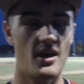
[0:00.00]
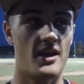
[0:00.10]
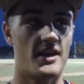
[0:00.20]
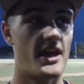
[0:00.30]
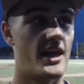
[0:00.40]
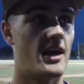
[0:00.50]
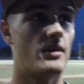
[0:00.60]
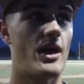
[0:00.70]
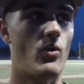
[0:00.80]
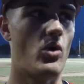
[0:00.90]
Yeah,
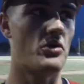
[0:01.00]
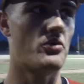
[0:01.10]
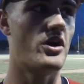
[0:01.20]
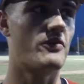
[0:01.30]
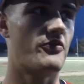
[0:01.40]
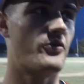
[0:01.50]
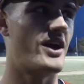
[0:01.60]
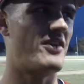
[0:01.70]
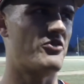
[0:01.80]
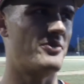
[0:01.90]
that one run we
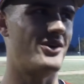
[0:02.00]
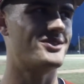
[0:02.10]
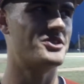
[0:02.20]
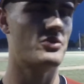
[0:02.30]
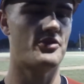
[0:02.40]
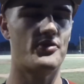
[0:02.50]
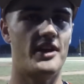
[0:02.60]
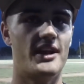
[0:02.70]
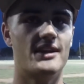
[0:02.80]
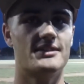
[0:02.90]
had for about two or three
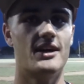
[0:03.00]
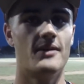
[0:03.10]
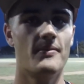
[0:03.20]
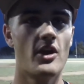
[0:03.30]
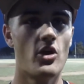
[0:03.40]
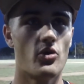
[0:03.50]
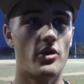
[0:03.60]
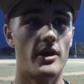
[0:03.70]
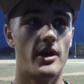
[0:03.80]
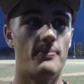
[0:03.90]
innings uh,
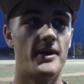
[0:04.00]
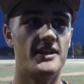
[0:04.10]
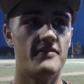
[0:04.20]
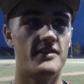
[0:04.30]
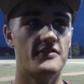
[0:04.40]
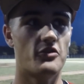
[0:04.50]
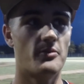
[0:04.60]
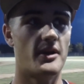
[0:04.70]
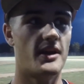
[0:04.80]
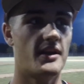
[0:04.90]
really uh, paid dividends for
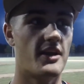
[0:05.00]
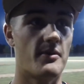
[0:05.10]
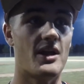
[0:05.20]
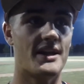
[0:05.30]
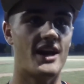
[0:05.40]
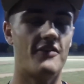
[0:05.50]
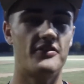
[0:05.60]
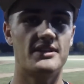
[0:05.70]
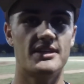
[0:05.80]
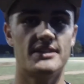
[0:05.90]
me. It gave me a lot of
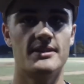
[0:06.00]
confidence because